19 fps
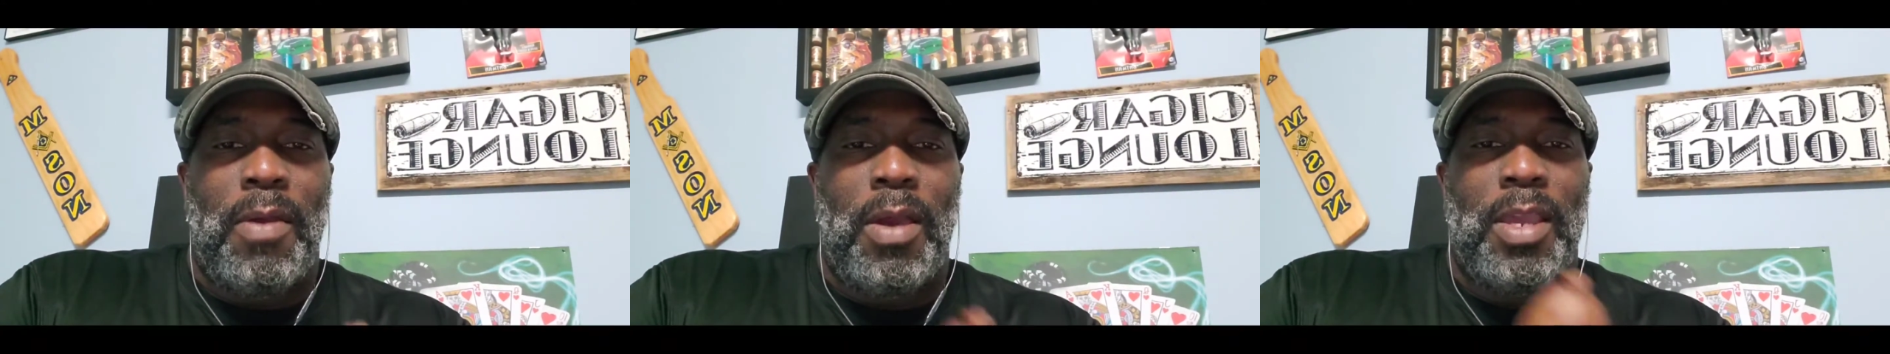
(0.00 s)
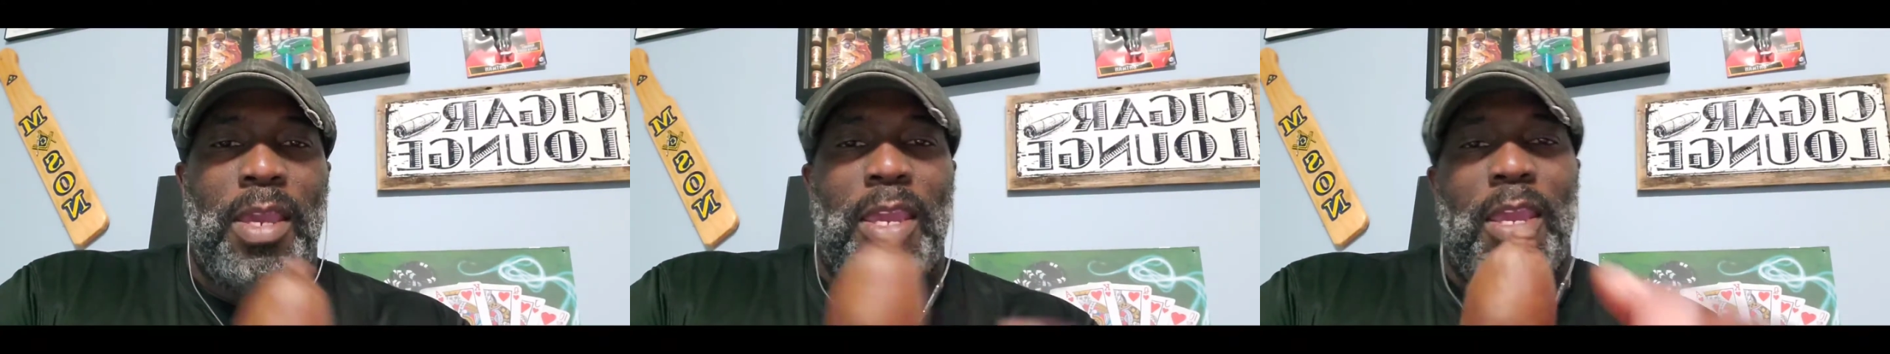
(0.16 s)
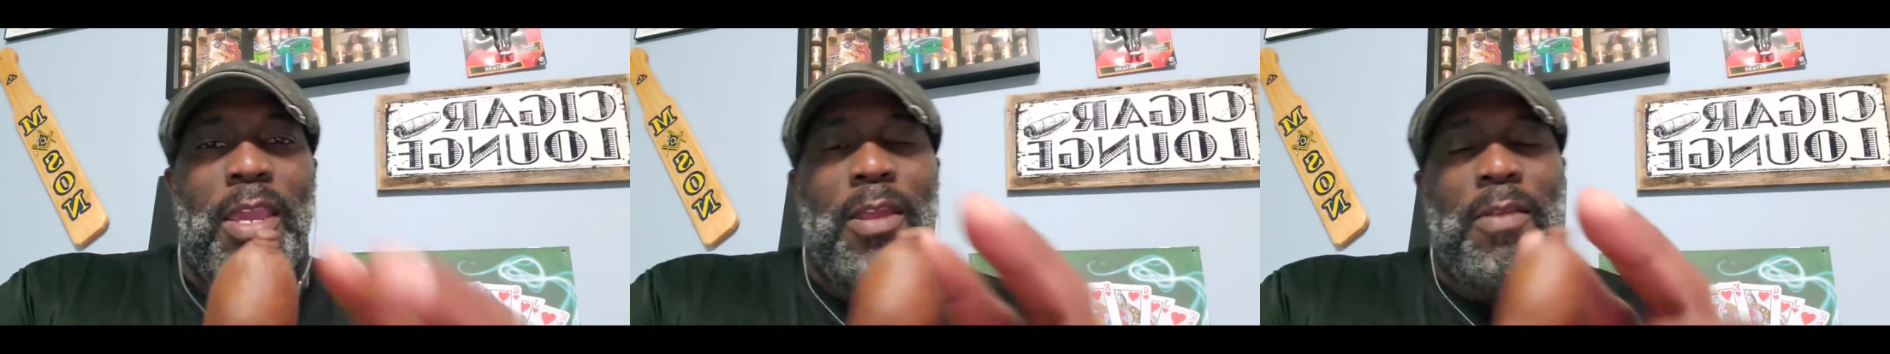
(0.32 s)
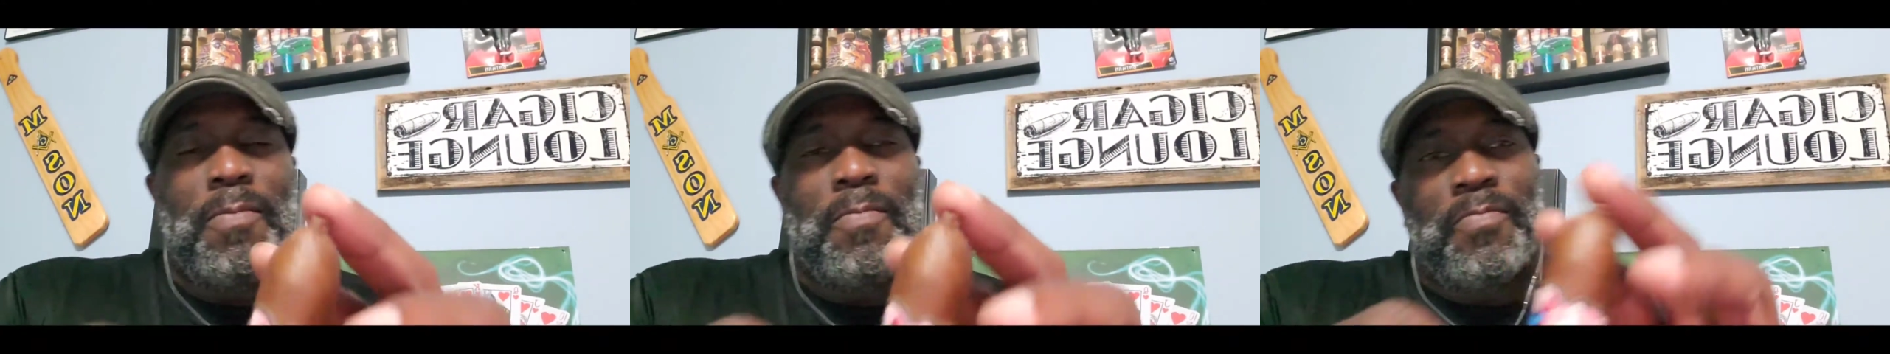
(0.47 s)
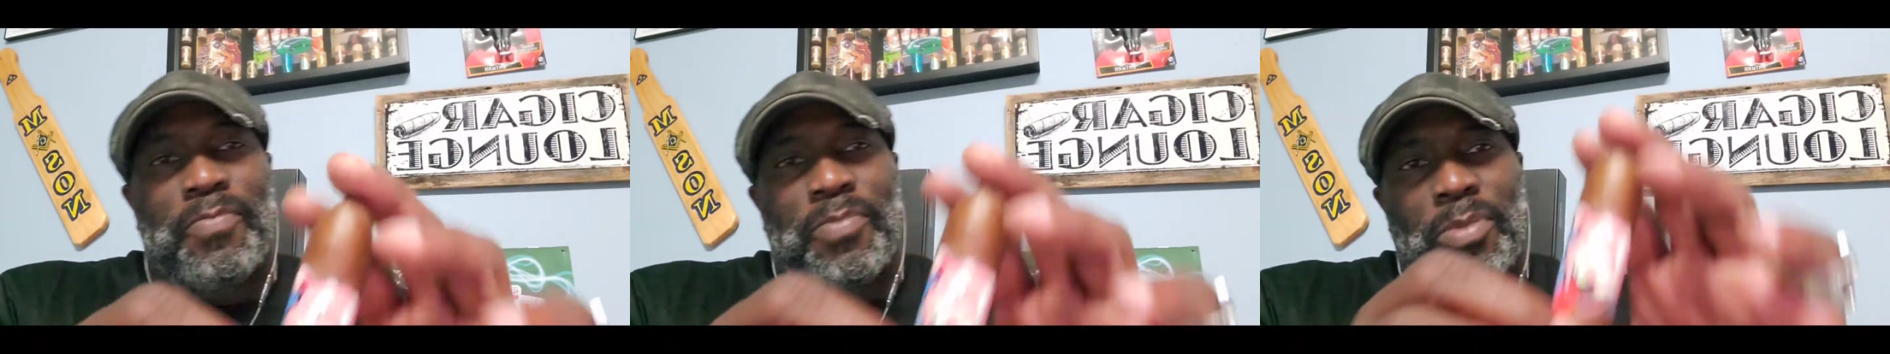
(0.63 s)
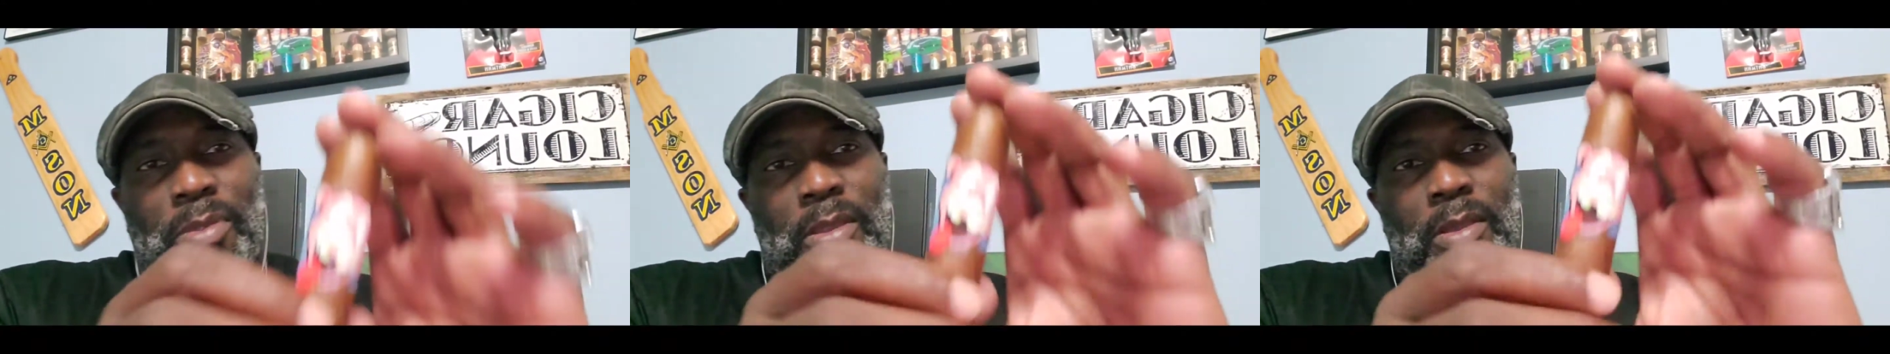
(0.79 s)
Again,
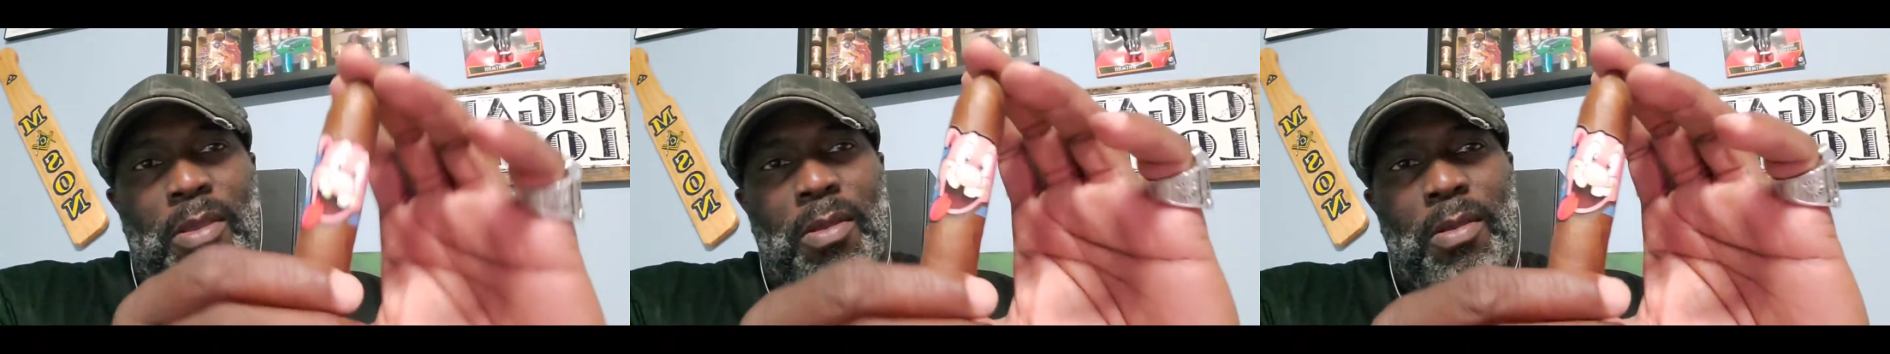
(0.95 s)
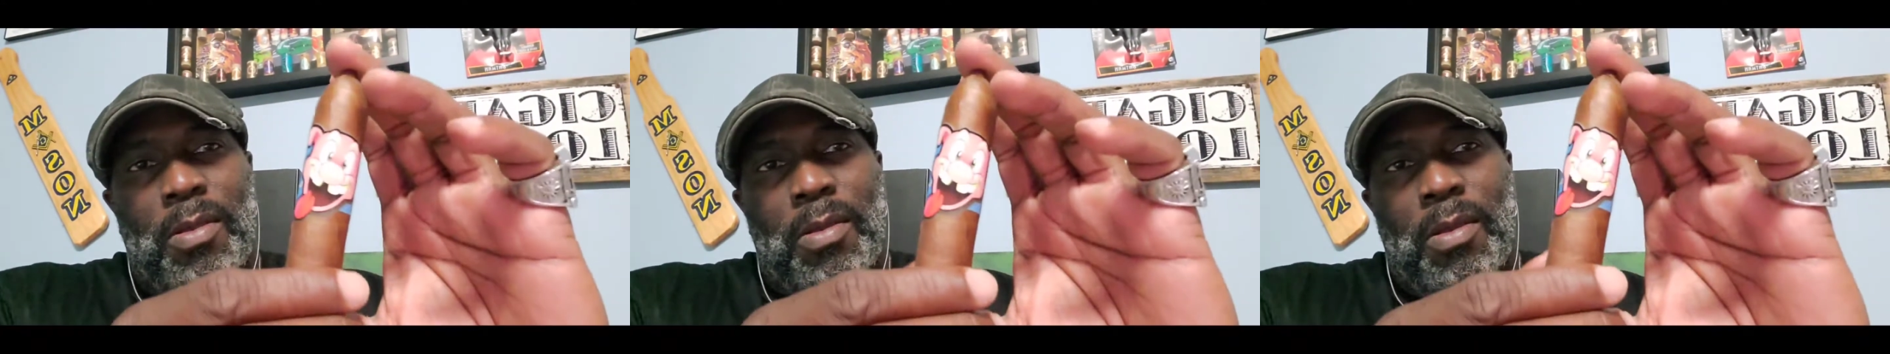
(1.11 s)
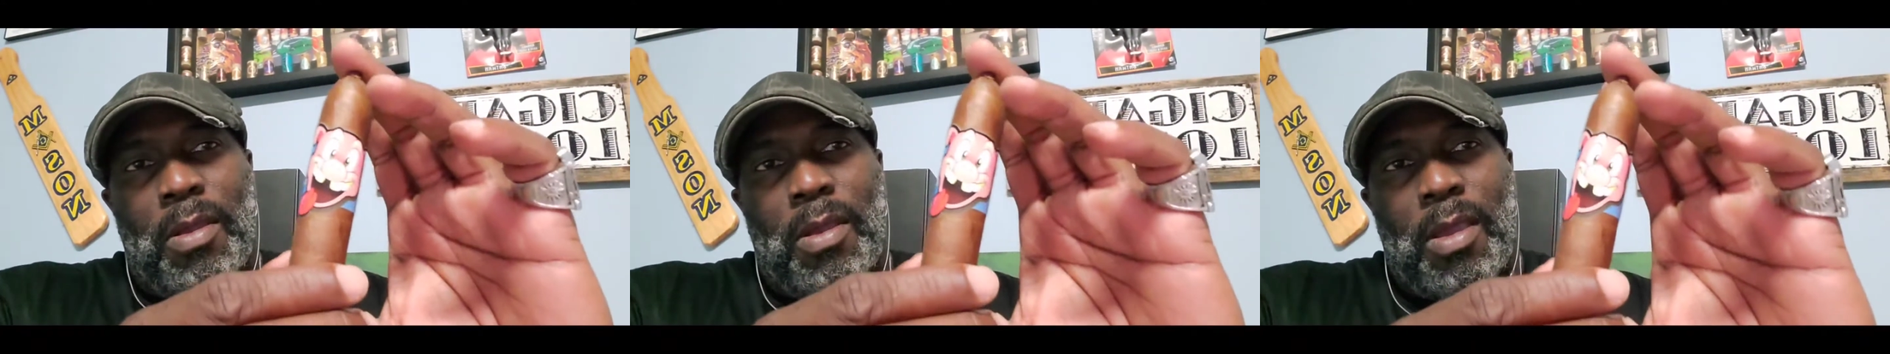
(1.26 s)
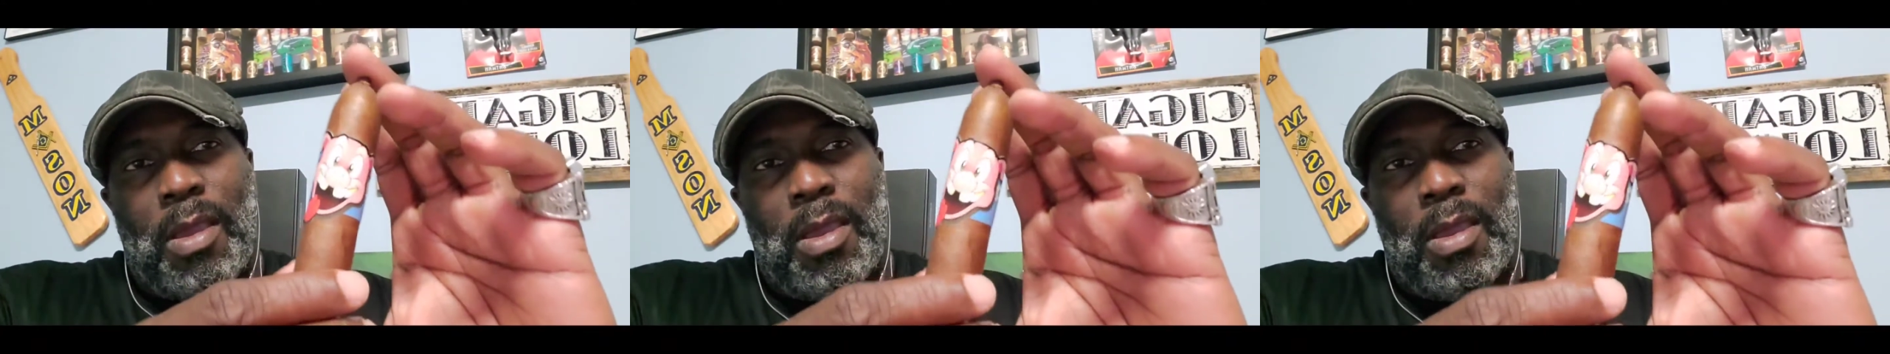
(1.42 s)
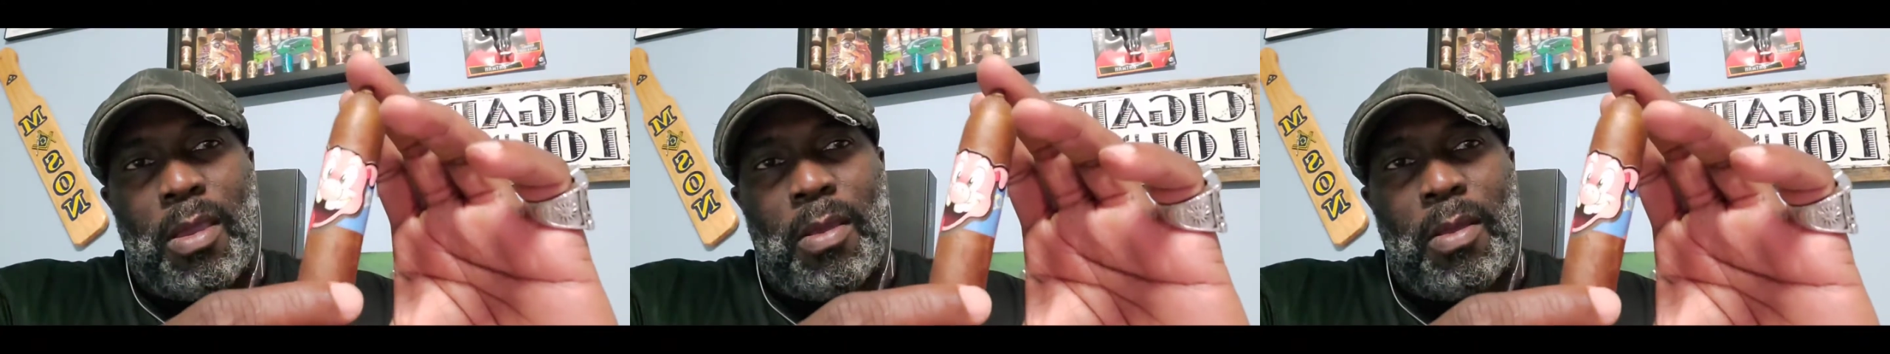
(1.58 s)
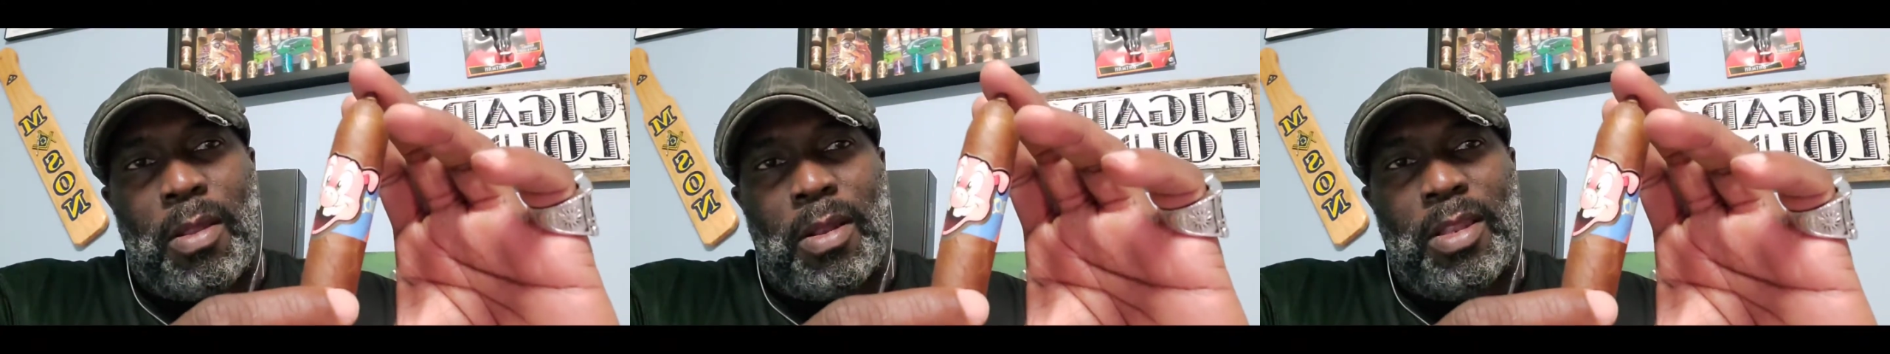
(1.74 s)

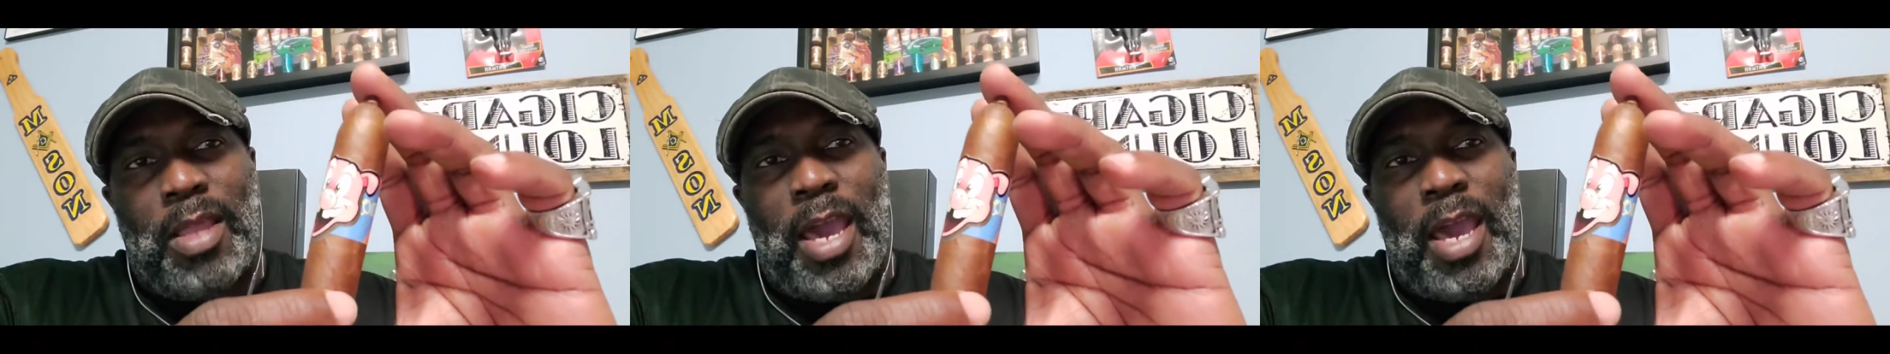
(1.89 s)
a